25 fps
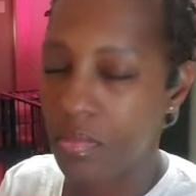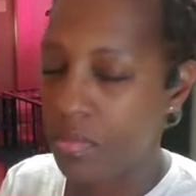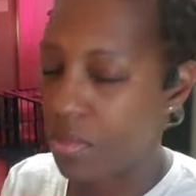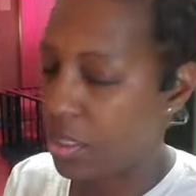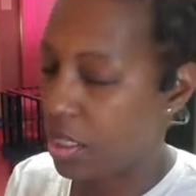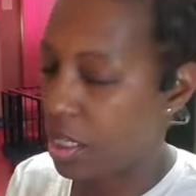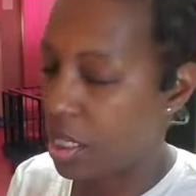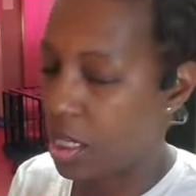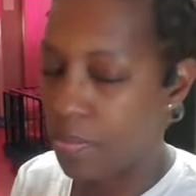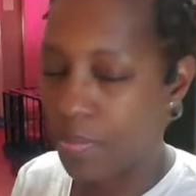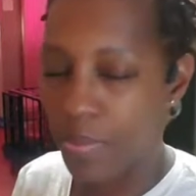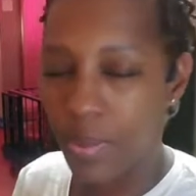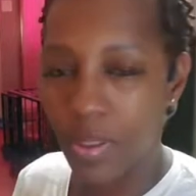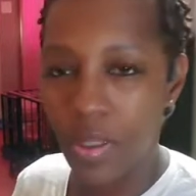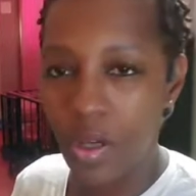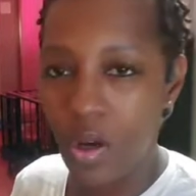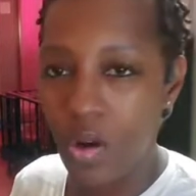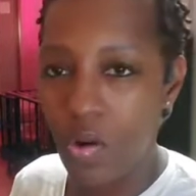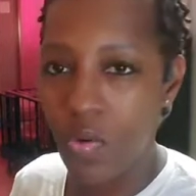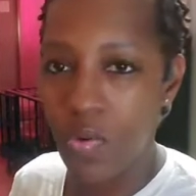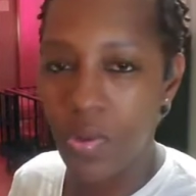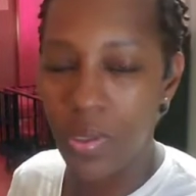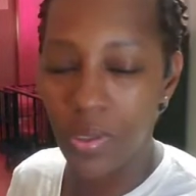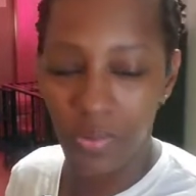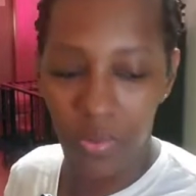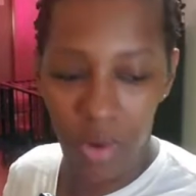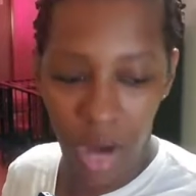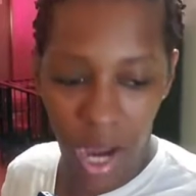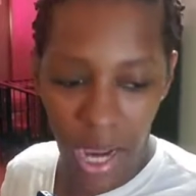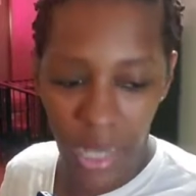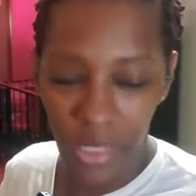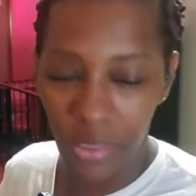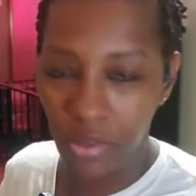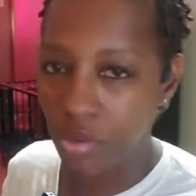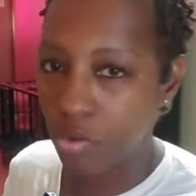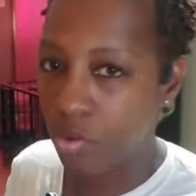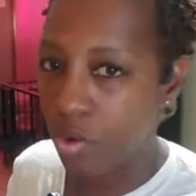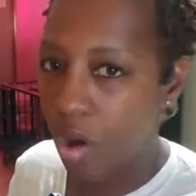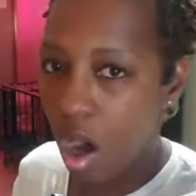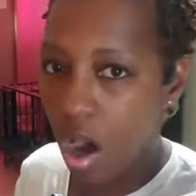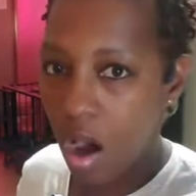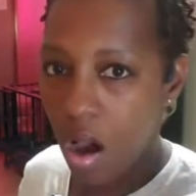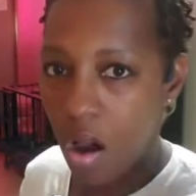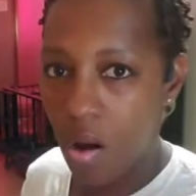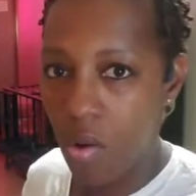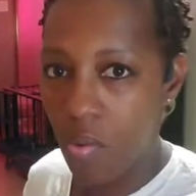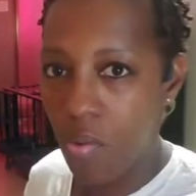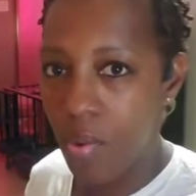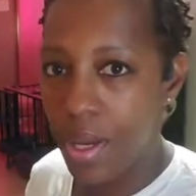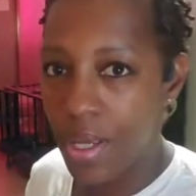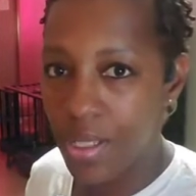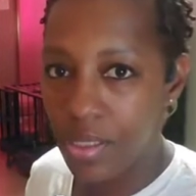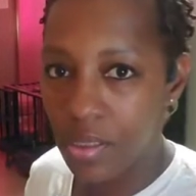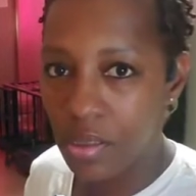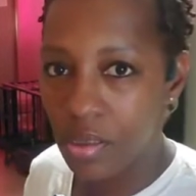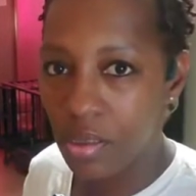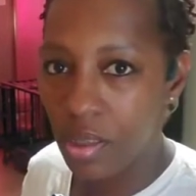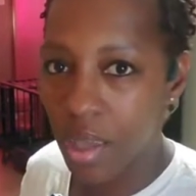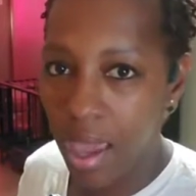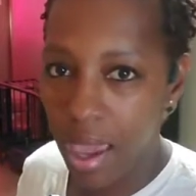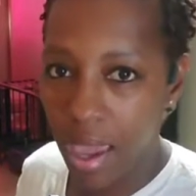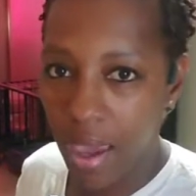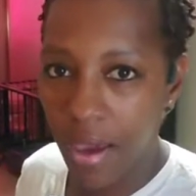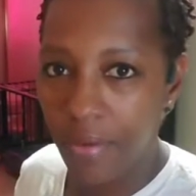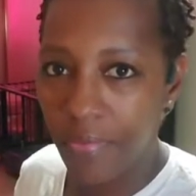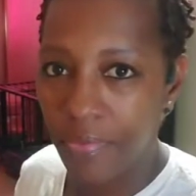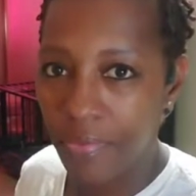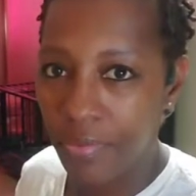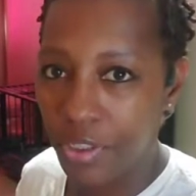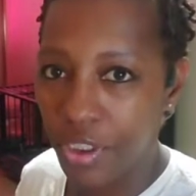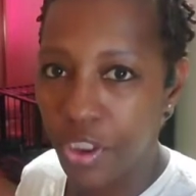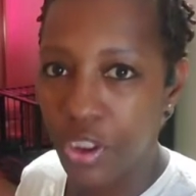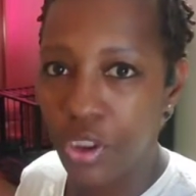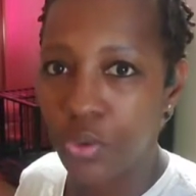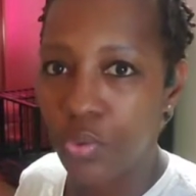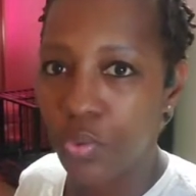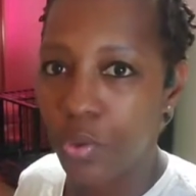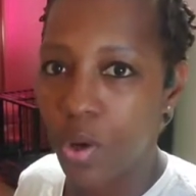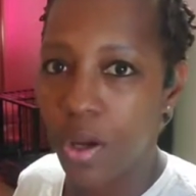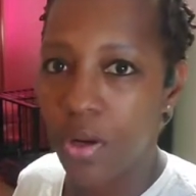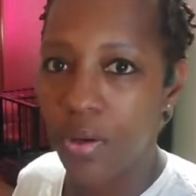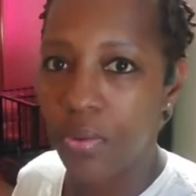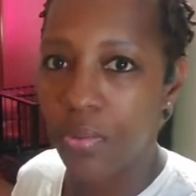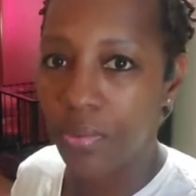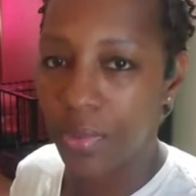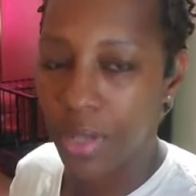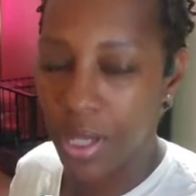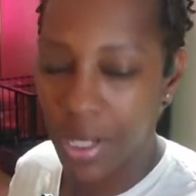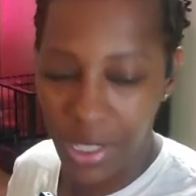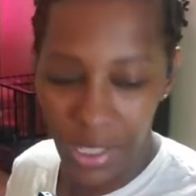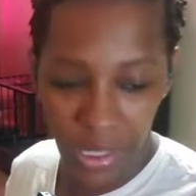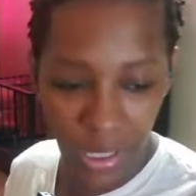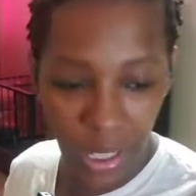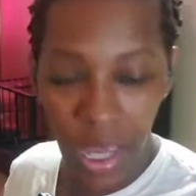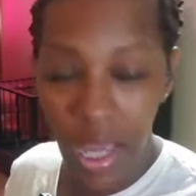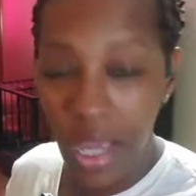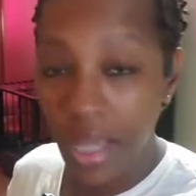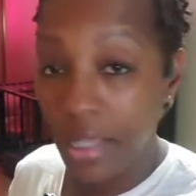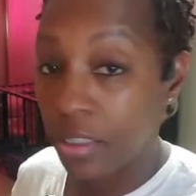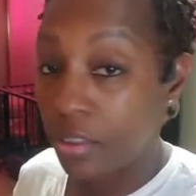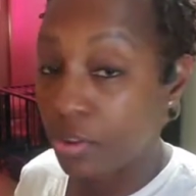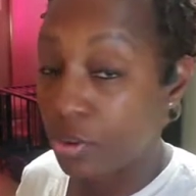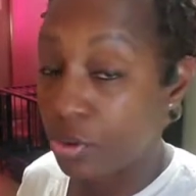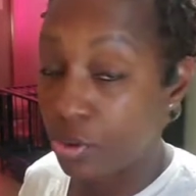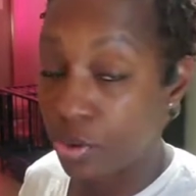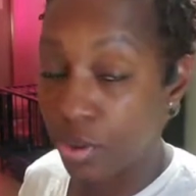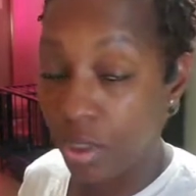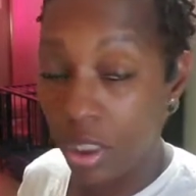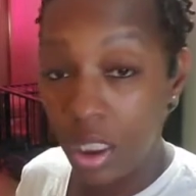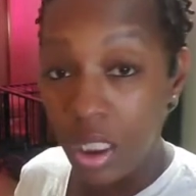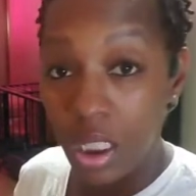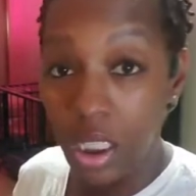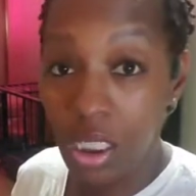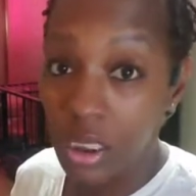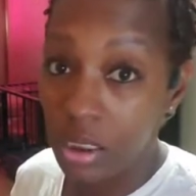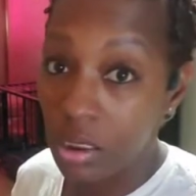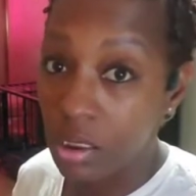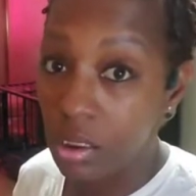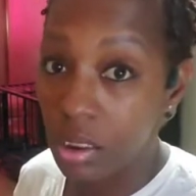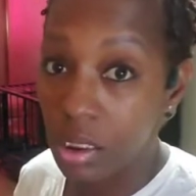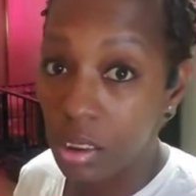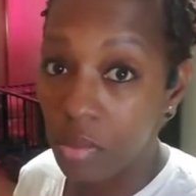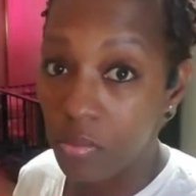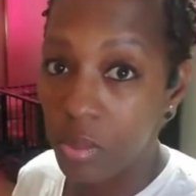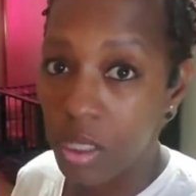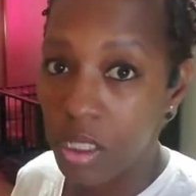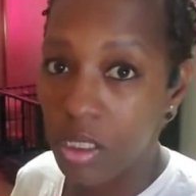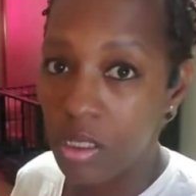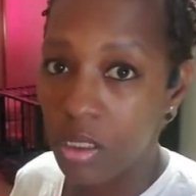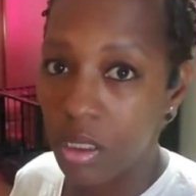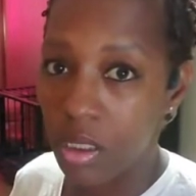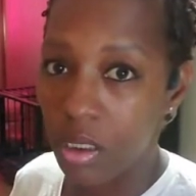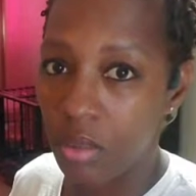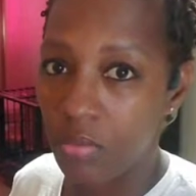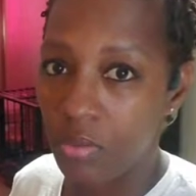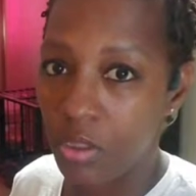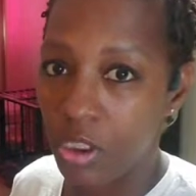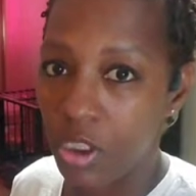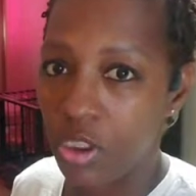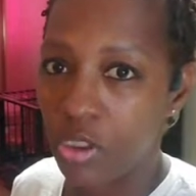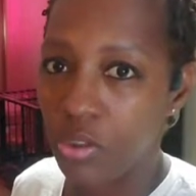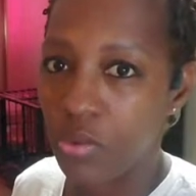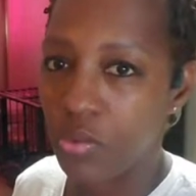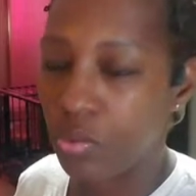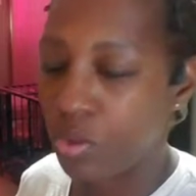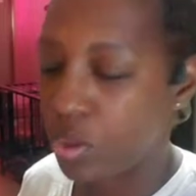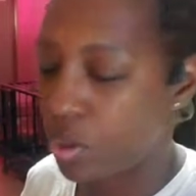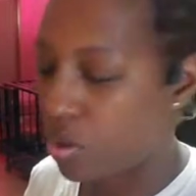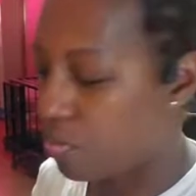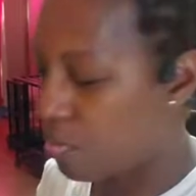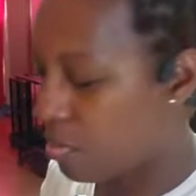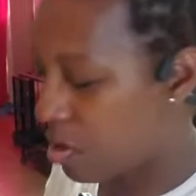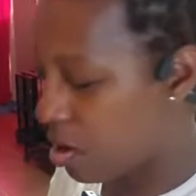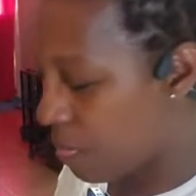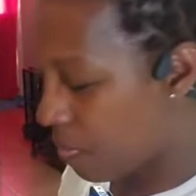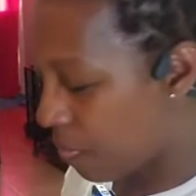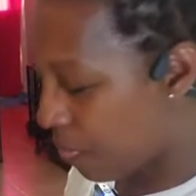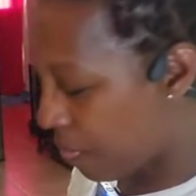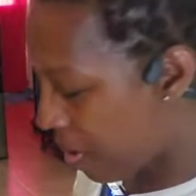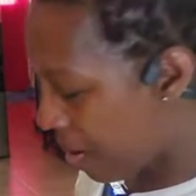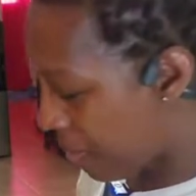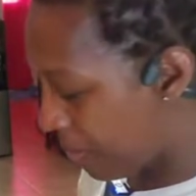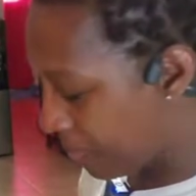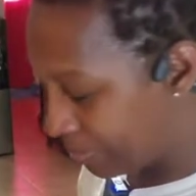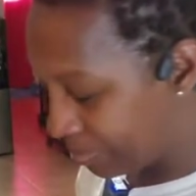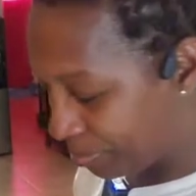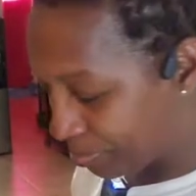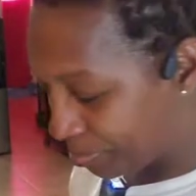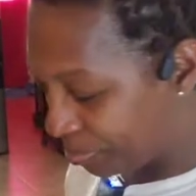Keep it going, right? You always have dishwater ready because you are constantly messing up dishes when you meal prep.